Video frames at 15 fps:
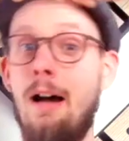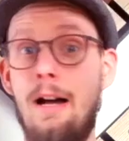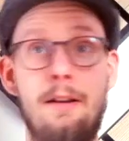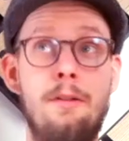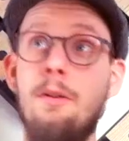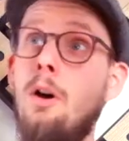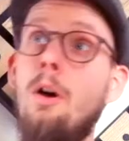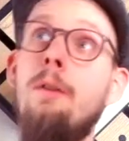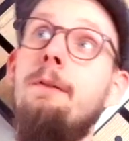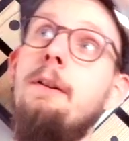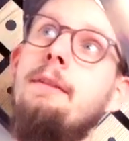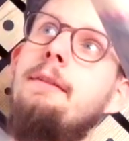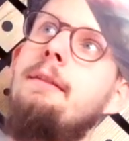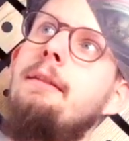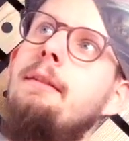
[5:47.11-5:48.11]
I don't know if
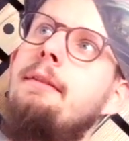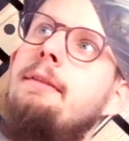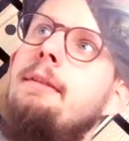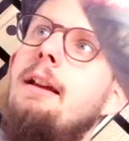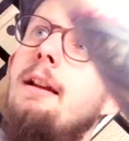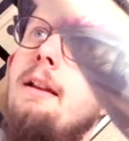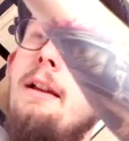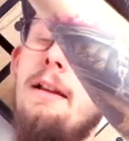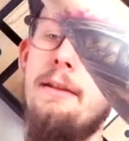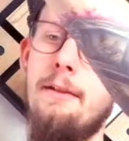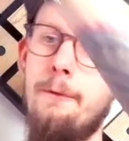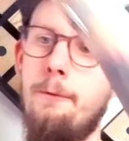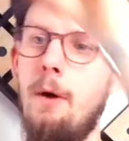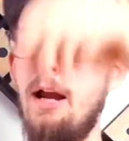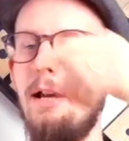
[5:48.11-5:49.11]
it's still in the
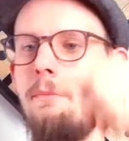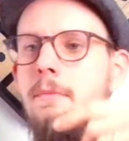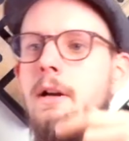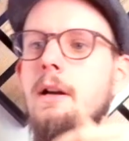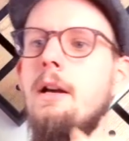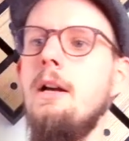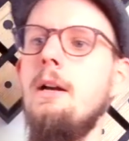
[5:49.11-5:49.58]
frame,